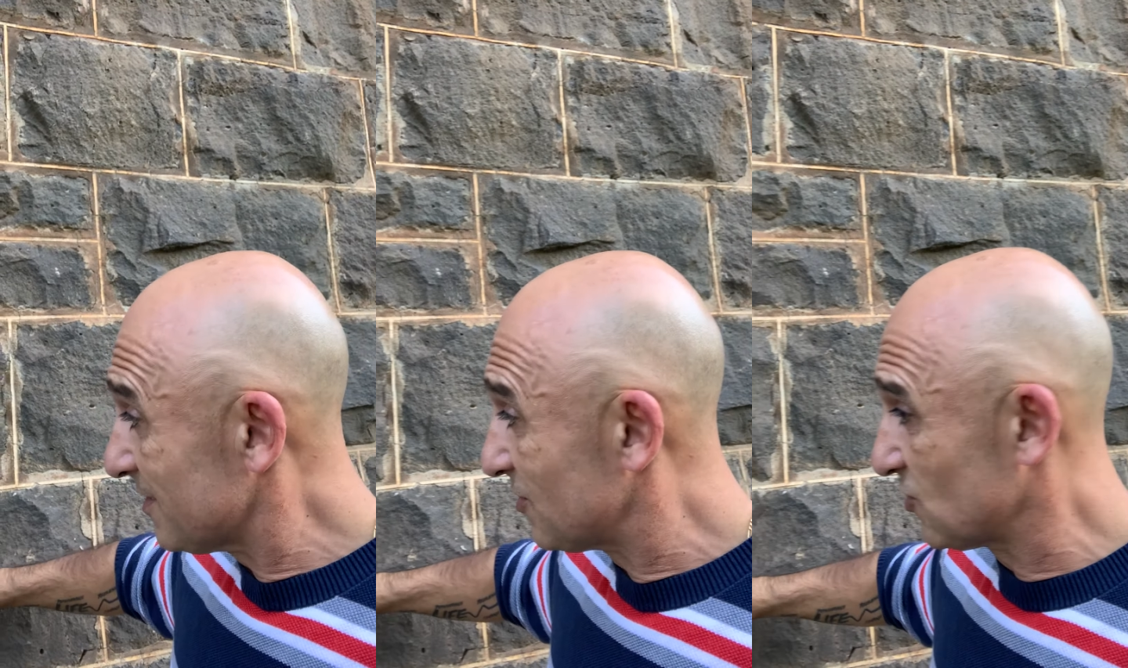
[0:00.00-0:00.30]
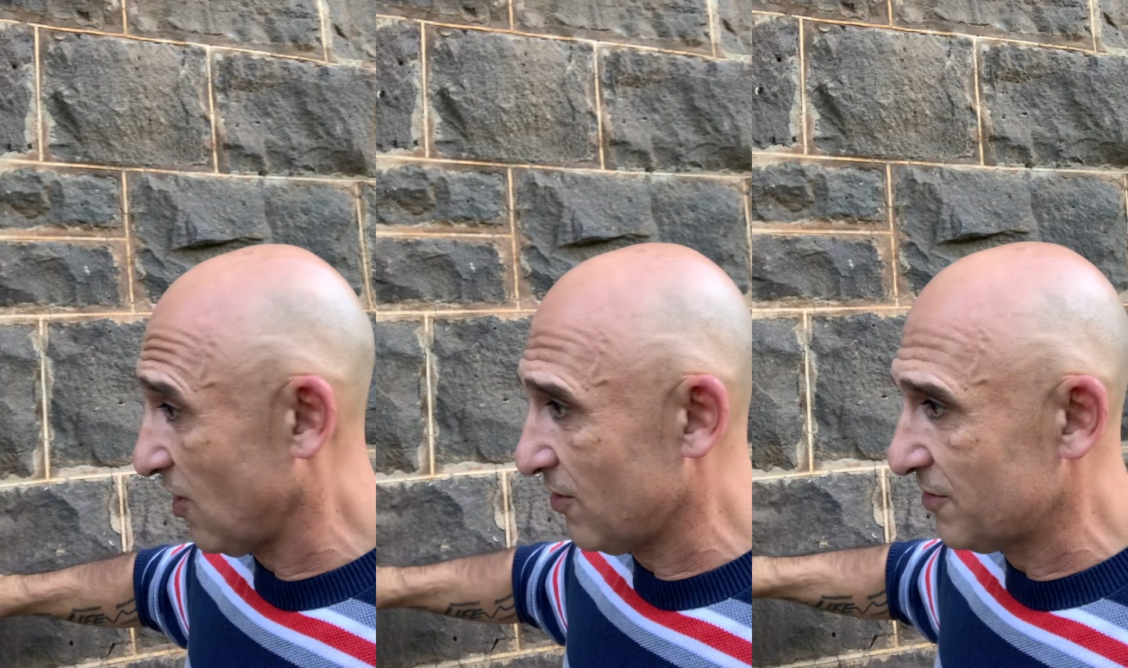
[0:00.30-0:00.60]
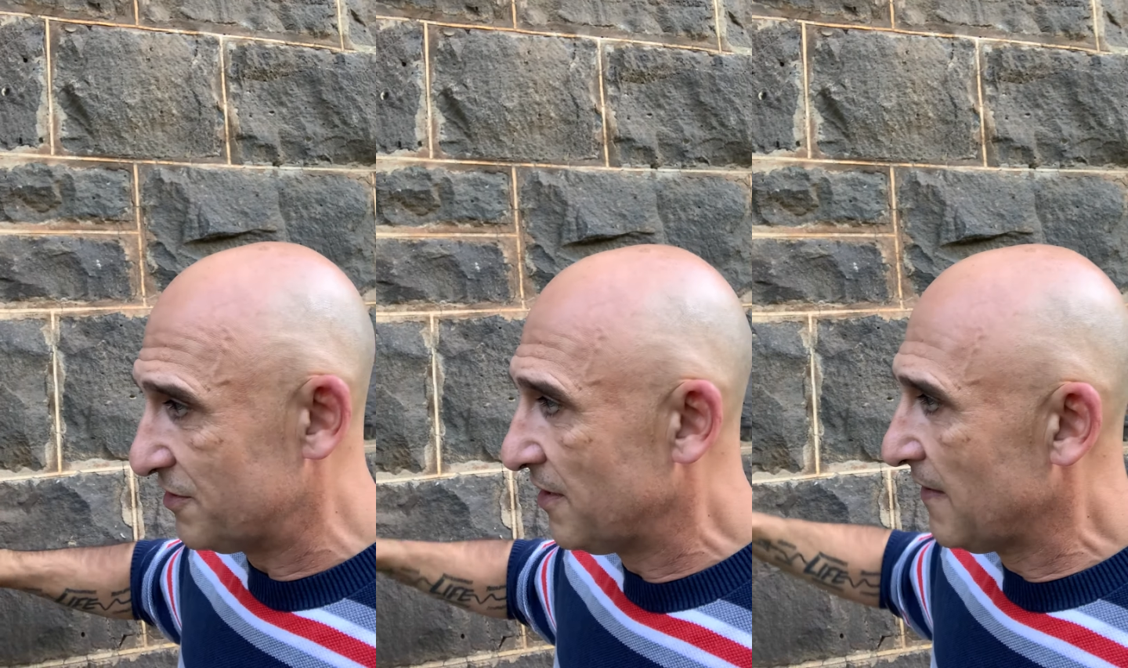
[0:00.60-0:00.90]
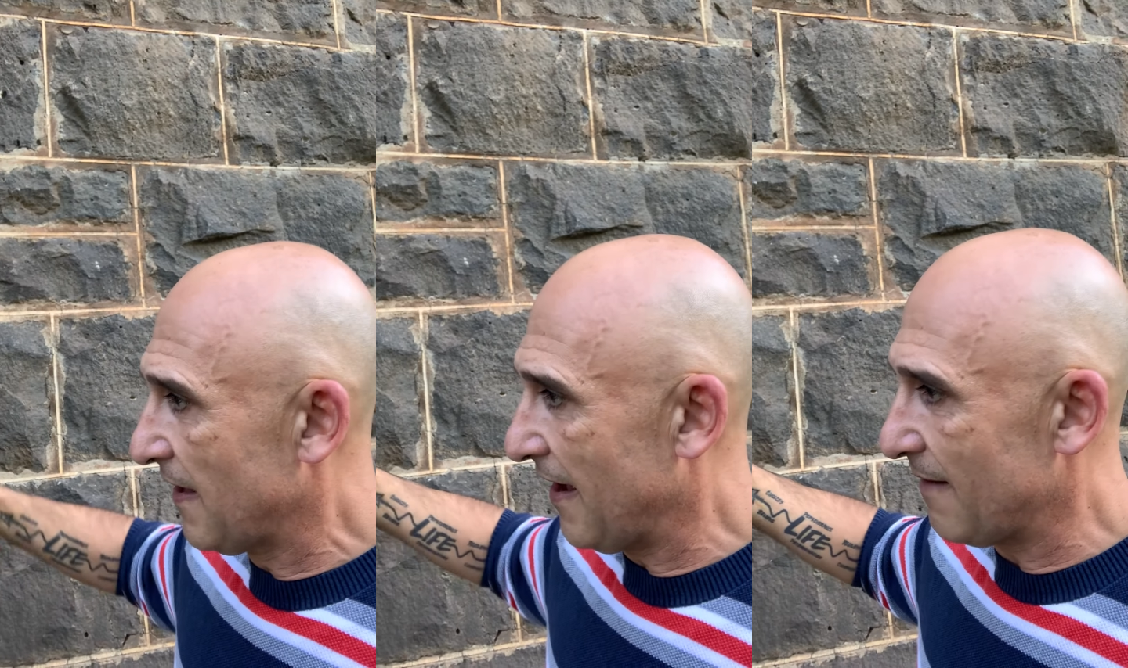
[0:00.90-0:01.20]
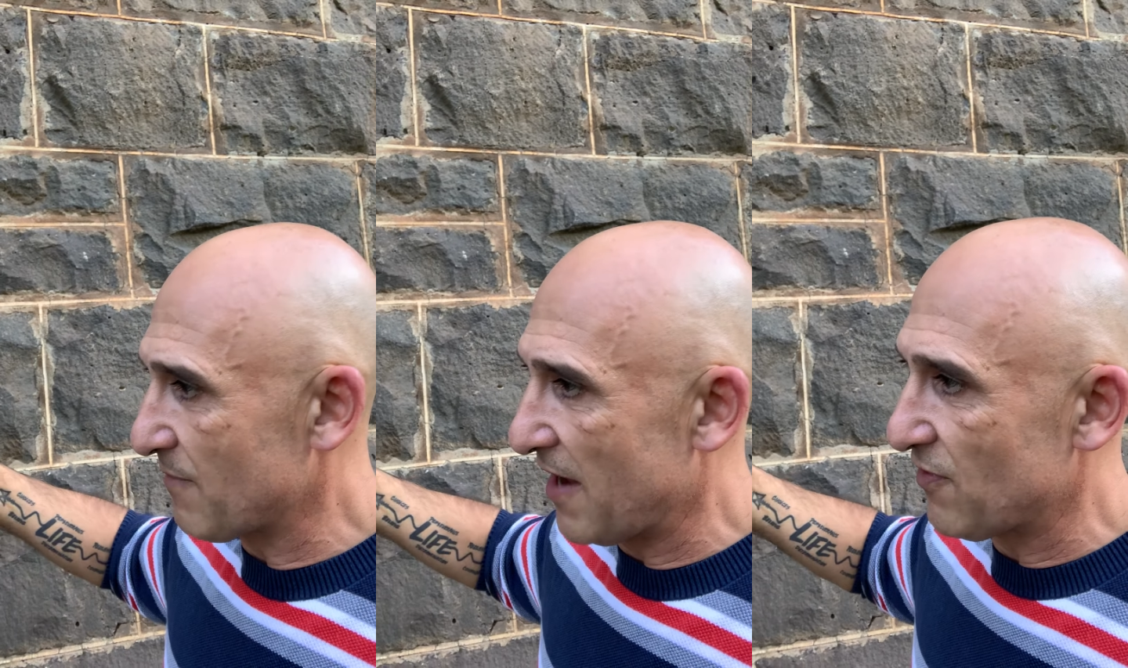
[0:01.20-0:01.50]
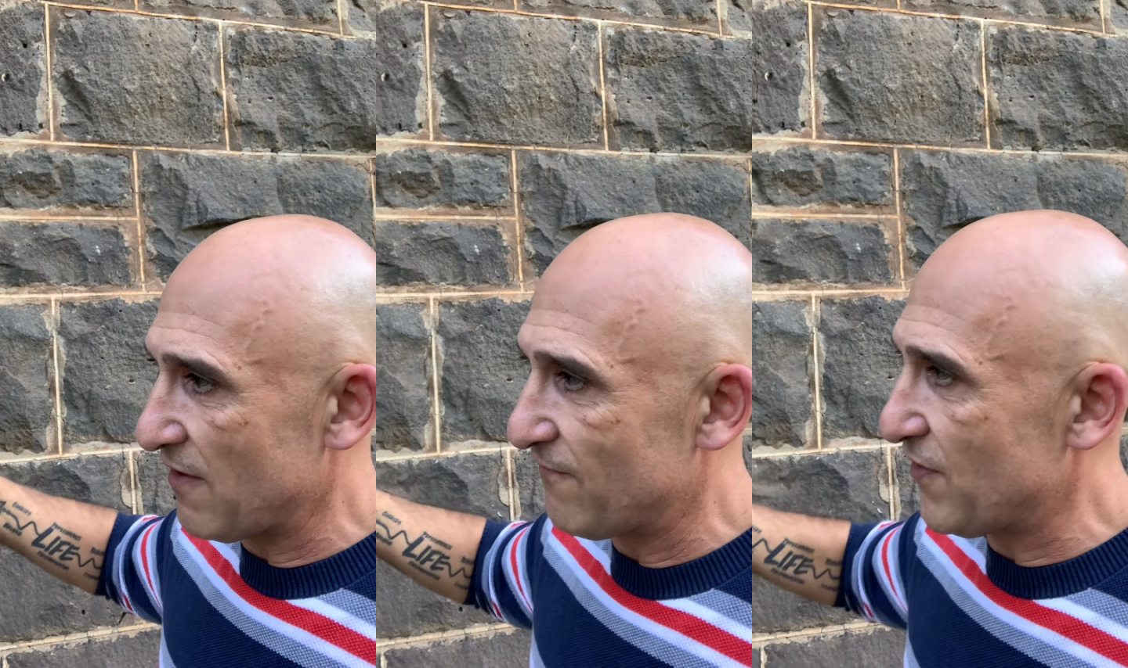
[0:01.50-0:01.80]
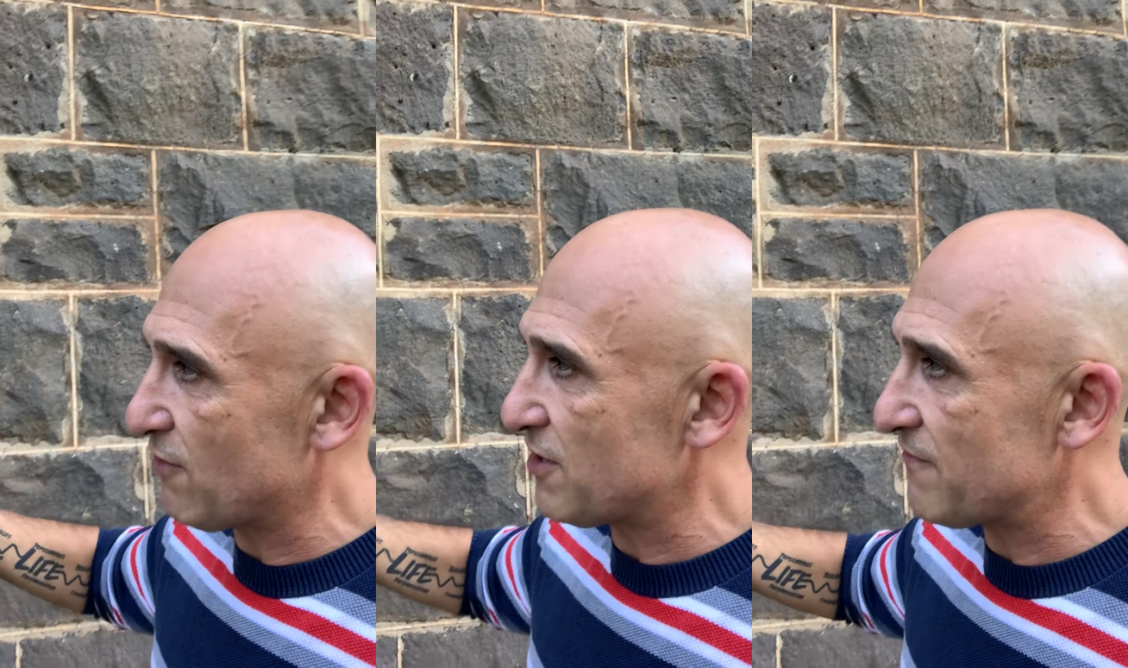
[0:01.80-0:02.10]
solid. And they're
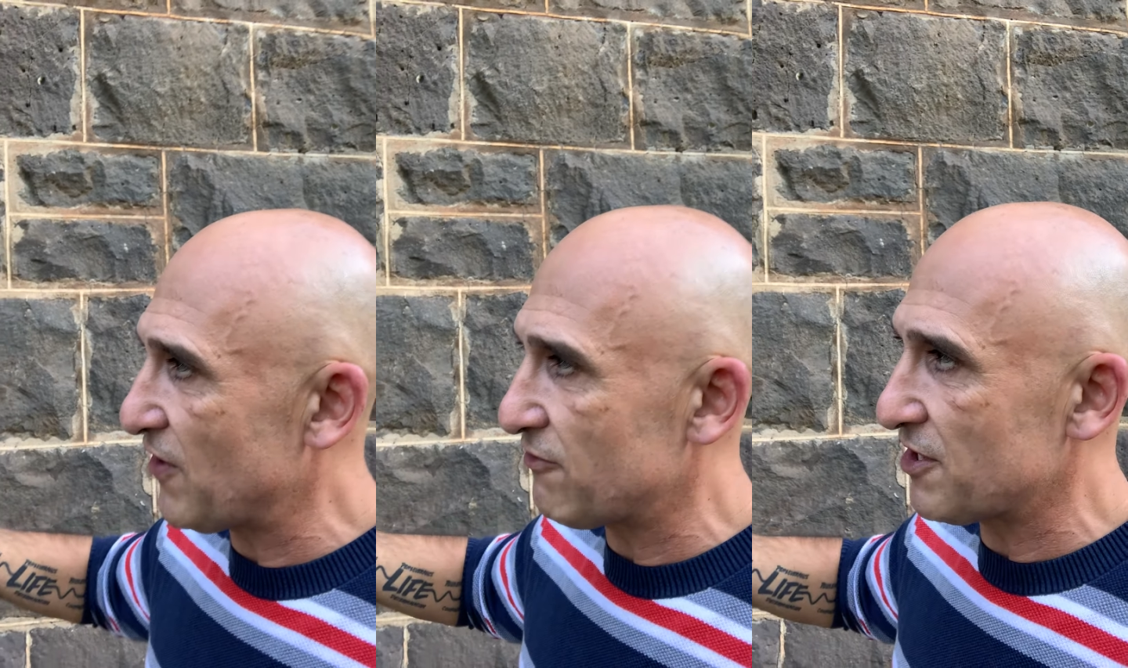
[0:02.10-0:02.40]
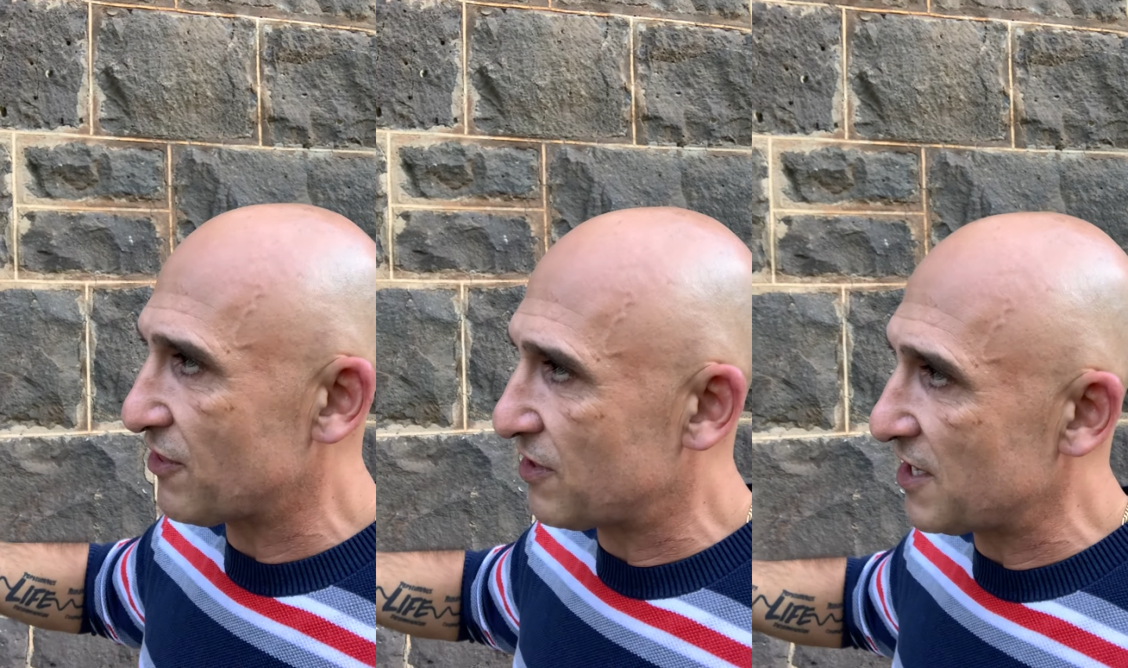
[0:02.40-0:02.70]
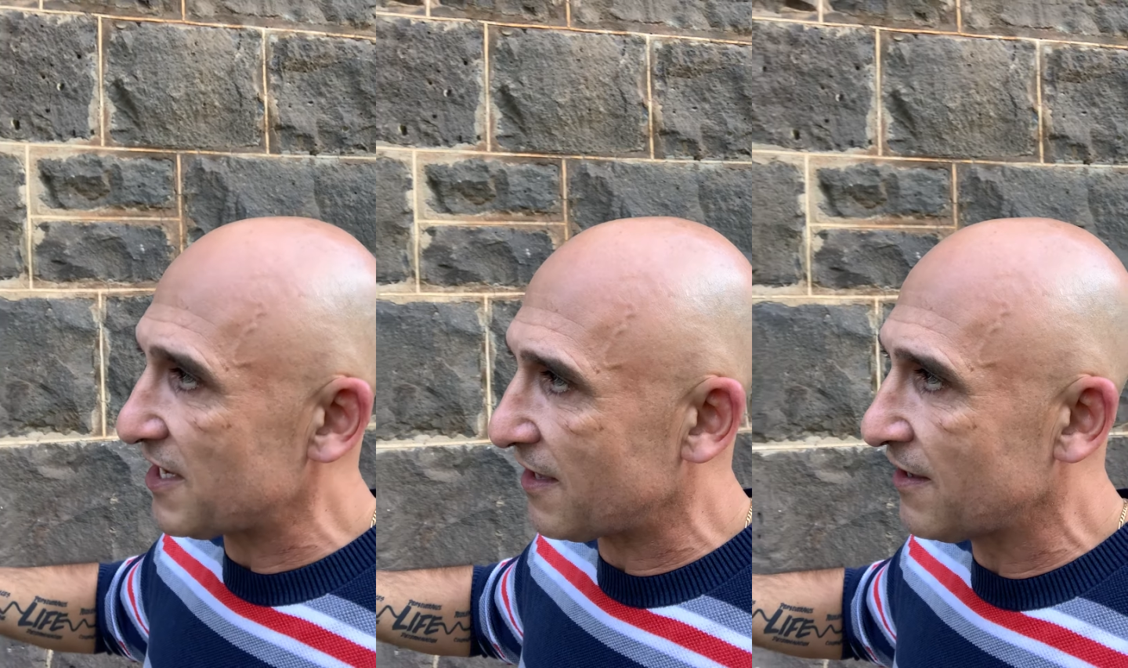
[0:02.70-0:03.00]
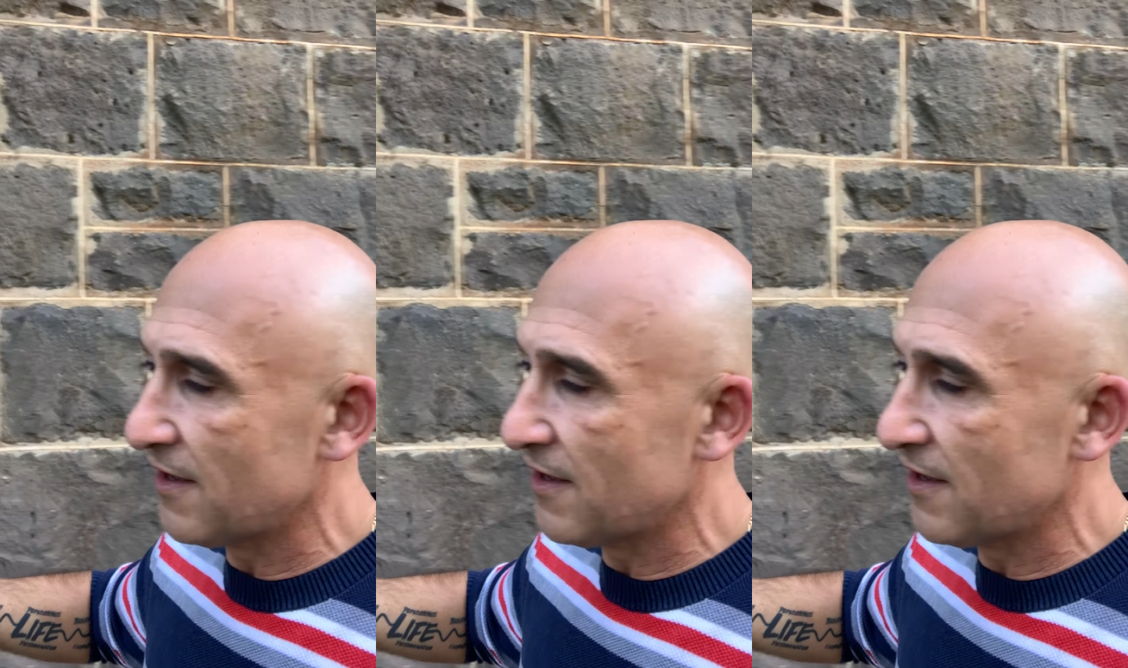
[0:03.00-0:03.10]
very, very thick,